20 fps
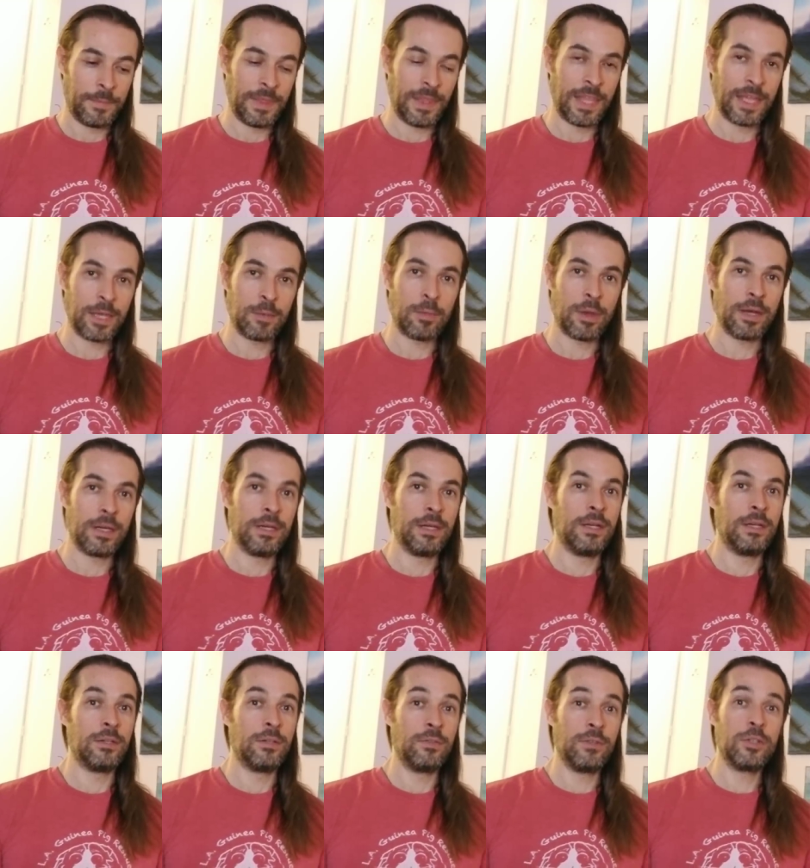like-minded
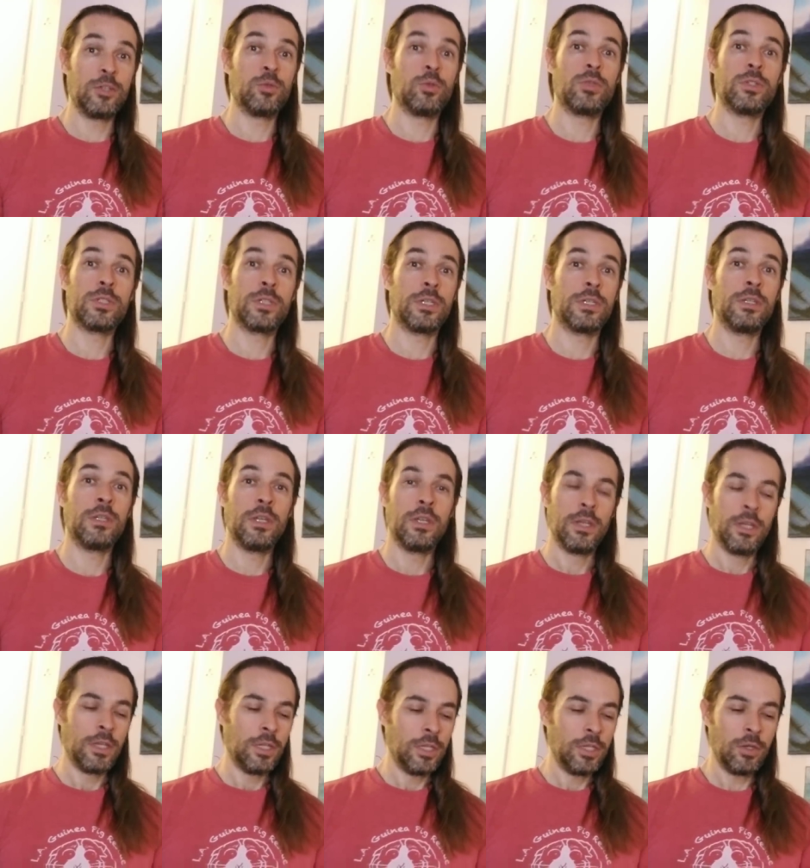individuals. And
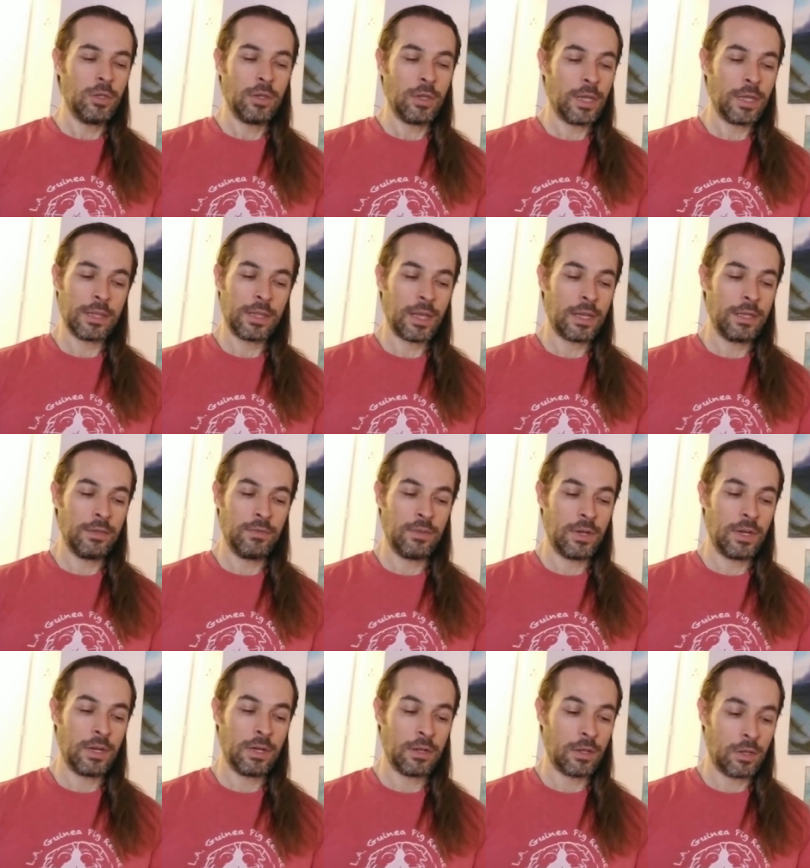you can get that
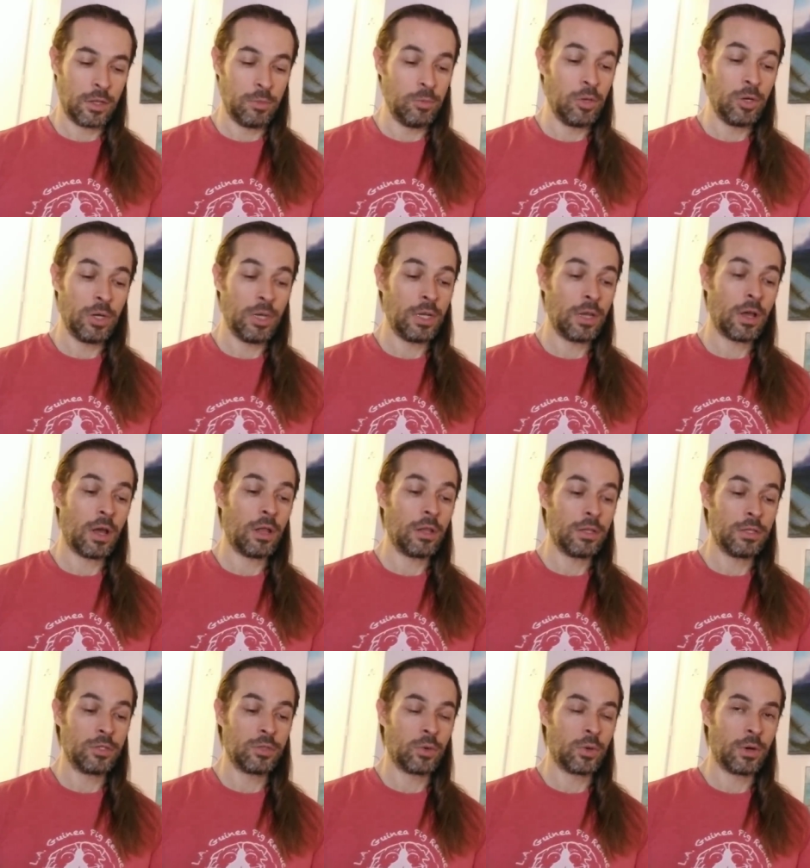even in community
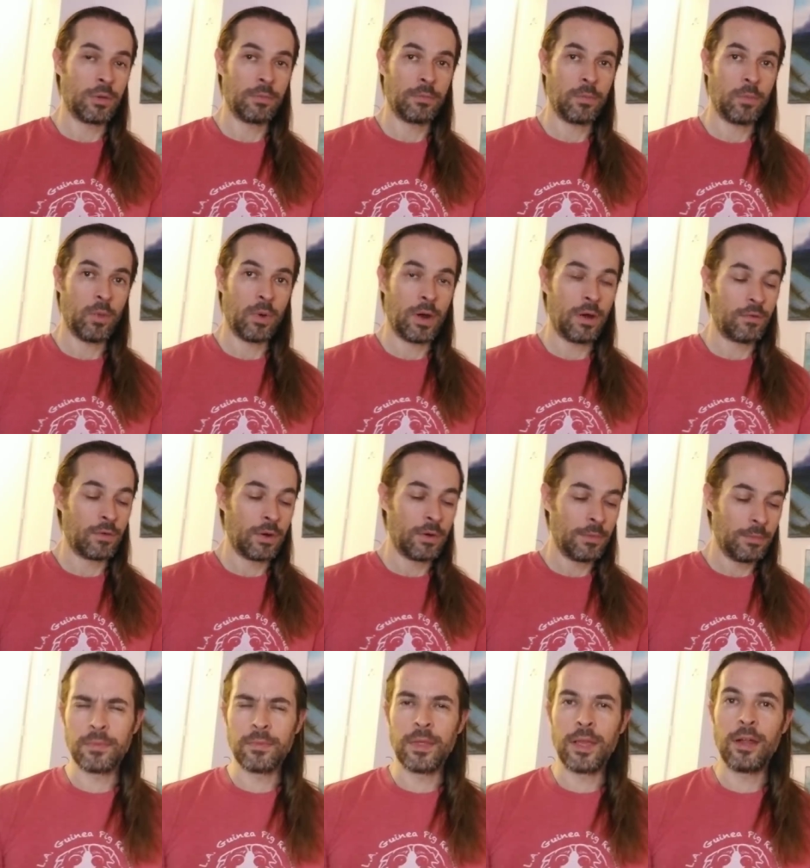college or wherever.
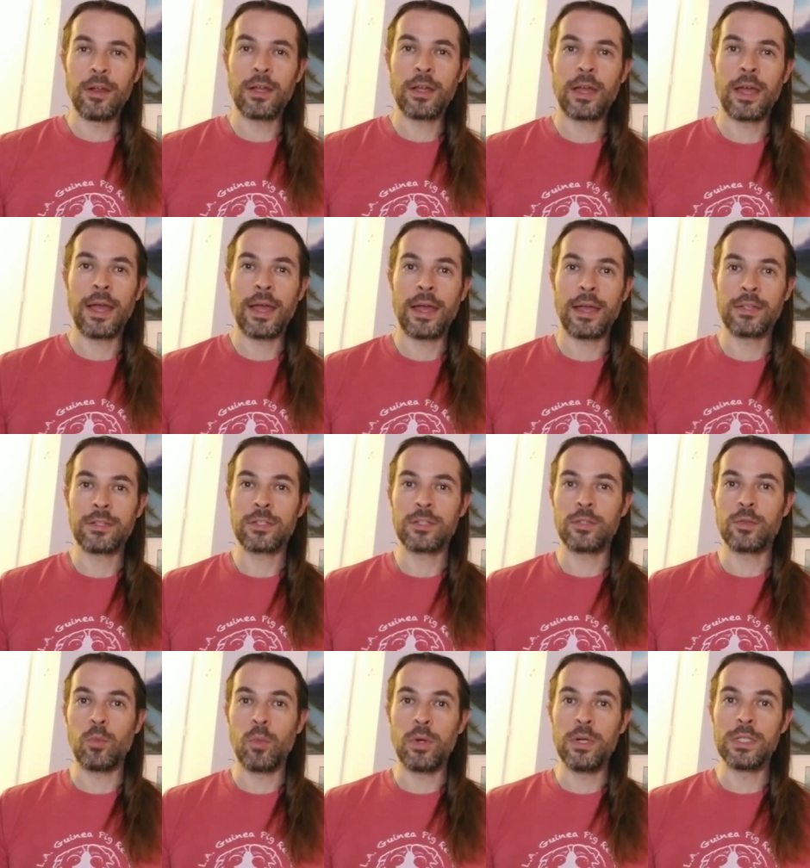Erica
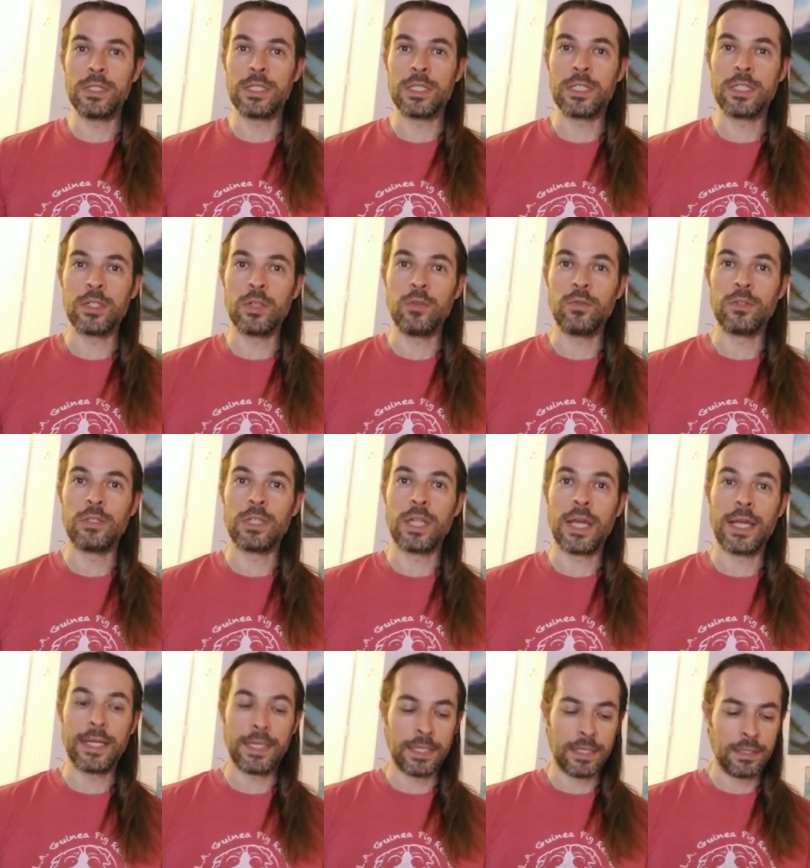asks, what is the silver
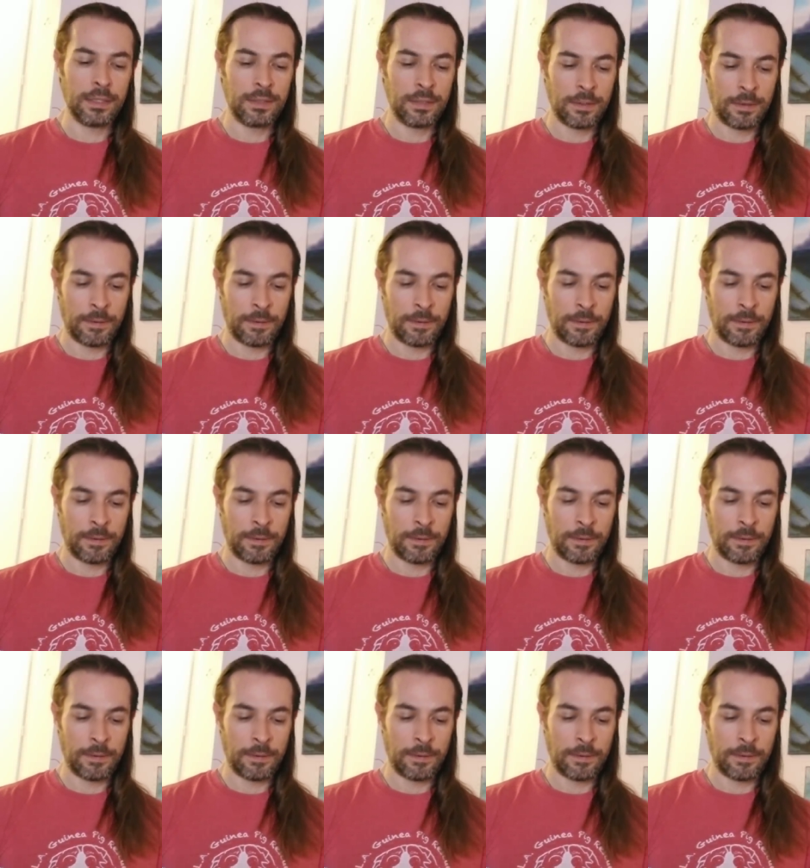lining